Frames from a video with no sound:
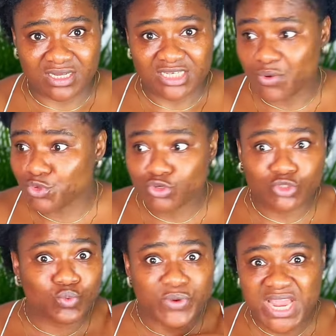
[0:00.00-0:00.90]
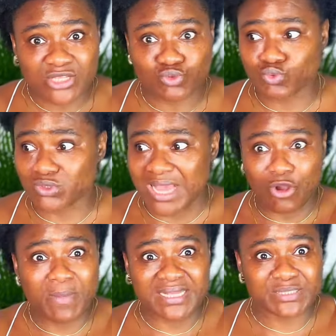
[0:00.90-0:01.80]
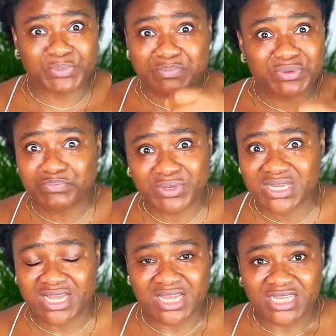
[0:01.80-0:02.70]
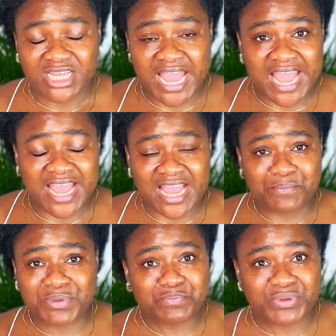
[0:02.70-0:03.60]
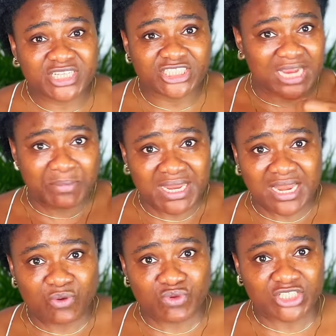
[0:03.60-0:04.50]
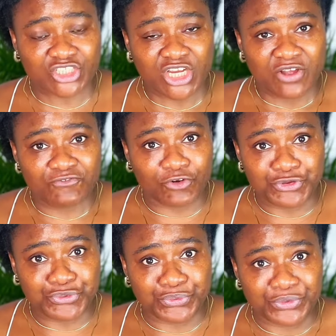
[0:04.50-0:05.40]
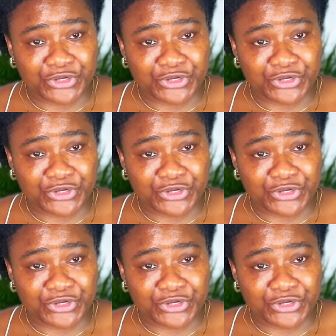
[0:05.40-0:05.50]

They will just wear suits come and speak big German language for you.